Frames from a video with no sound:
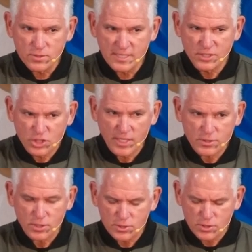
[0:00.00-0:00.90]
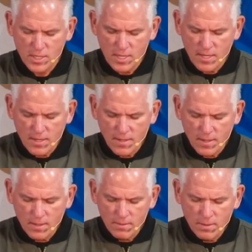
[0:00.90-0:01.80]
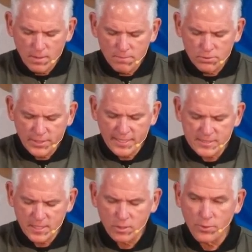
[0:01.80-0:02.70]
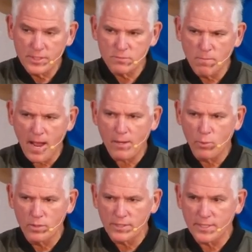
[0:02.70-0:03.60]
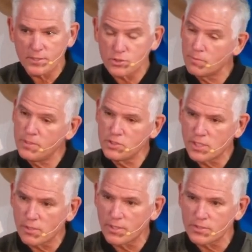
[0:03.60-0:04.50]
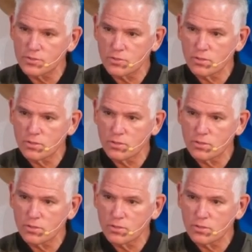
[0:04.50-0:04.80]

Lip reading: Say, Jesus, please increase my willingness to be generous.